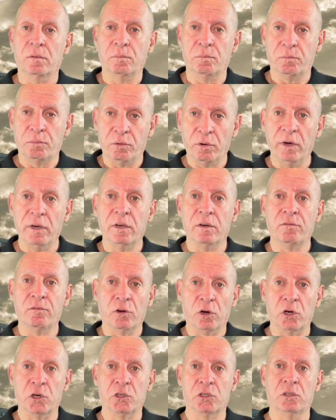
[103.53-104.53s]
printed
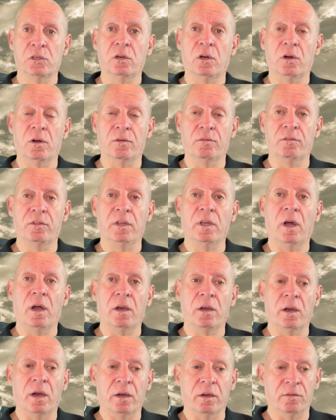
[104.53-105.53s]
version of the
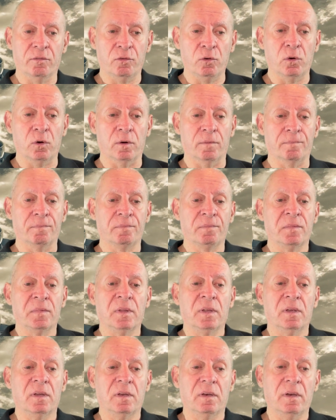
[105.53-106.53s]
I-94.
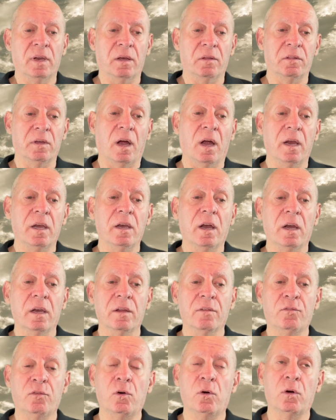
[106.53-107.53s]
Now, the
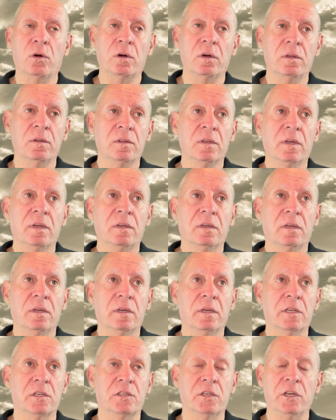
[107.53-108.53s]
I-94
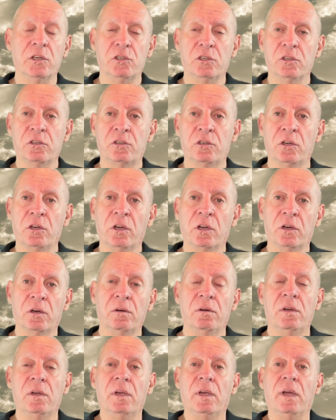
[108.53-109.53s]
is issued to
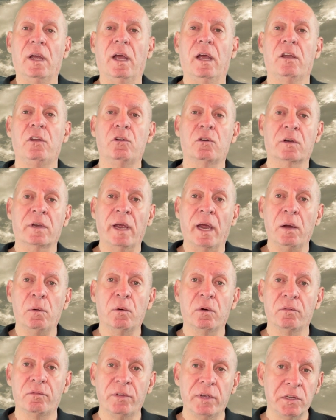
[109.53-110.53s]
you, and your
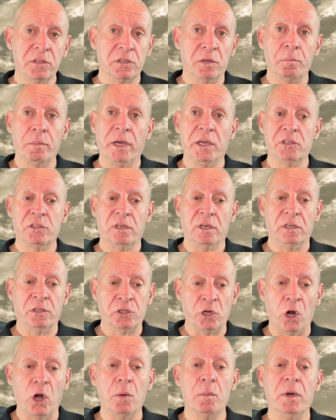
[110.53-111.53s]
K1 visa basically
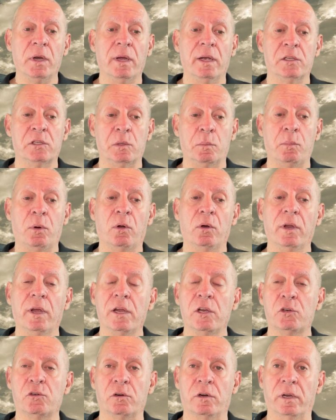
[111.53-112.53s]
terminates upon
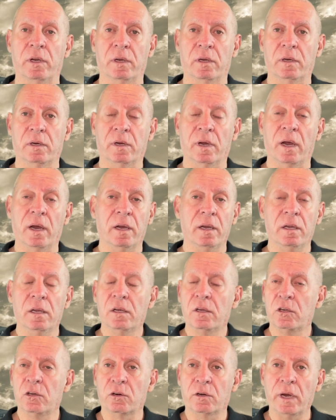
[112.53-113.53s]
entry. Okay,
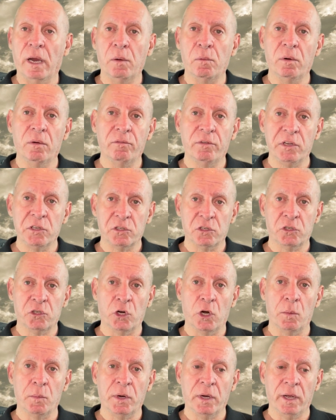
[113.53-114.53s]
your K1 visa
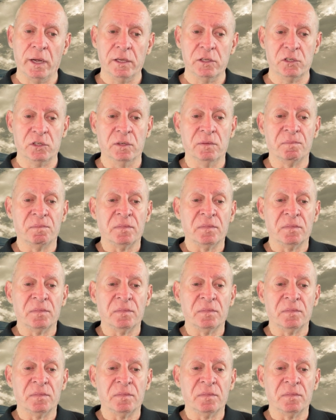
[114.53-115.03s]
terminates,